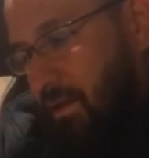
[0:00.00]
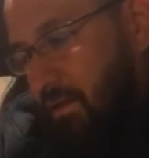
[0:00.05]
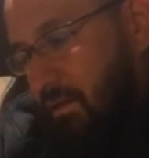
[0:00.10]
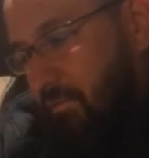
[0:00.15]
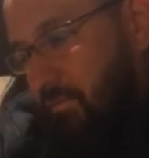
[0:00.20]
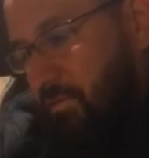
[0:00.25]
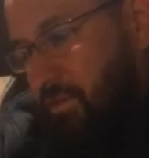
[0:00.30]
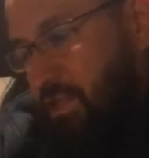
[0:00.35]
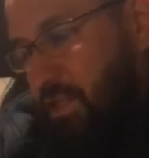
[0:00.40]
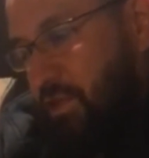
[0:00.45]

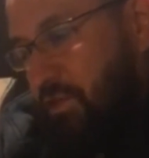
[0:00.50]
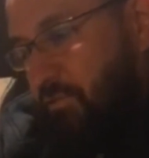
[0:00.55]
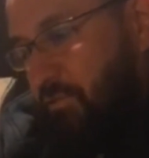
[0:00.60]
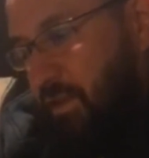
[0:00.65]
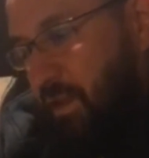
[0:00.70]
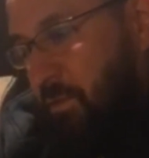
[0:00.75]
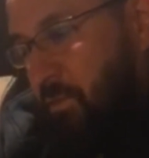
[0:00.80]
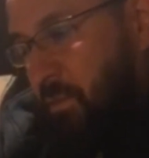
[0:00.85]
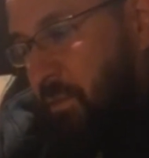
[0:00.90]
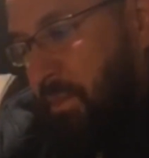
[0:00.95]
Virginia
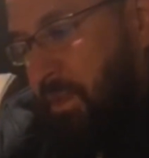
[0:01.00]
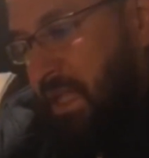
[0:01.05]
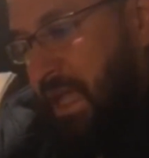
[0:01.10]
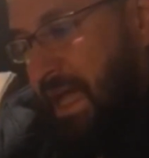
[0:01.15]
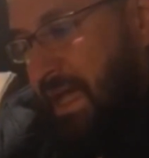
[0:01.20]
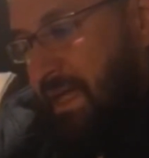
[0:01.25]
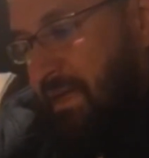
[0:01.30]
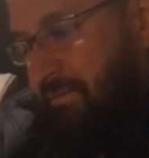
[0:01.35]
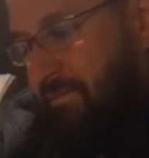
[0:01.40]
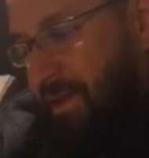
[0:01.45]
Flake with
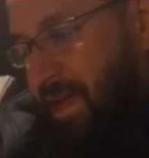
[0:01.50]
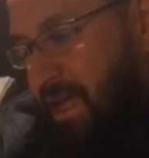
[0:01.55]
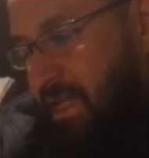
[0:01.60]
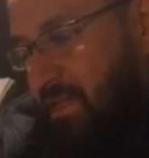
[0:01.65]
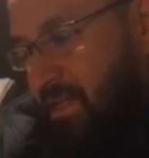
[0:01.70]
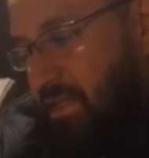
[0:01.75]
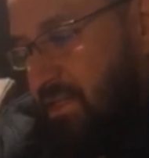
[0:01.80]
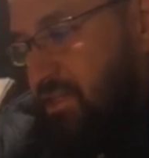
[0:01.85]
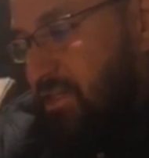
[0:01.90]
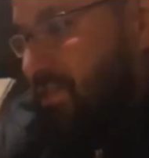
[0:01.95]
Black
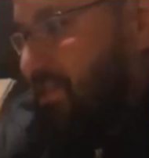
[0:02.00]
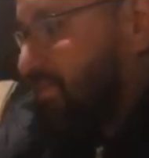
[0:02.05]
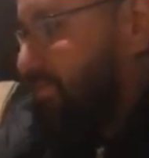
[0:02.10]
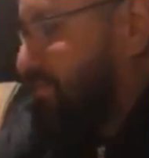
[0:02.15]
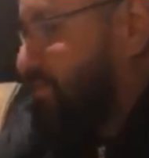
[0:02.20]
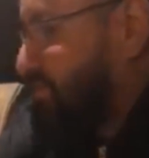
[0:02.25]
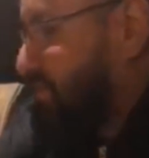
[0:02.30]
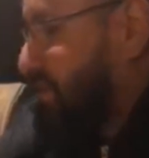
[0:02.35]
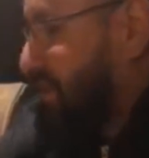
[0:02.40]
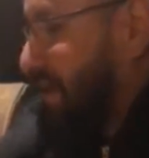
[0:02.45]
Cavendish.
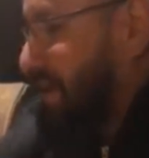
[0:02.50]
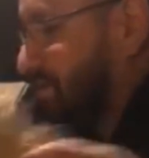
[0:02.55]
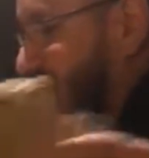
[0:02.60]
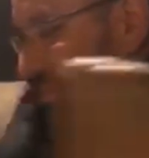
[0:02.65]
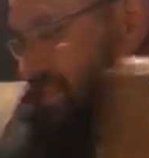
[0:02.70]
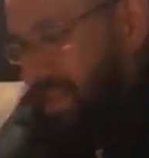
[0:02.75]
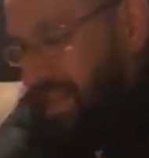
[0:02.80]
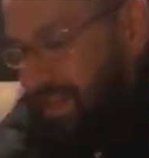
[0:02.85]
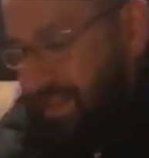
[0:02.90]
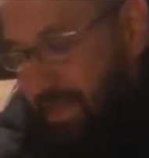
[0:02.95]

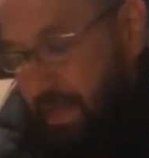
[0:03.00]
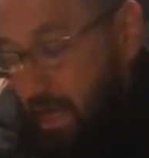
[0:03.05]
Outstanding.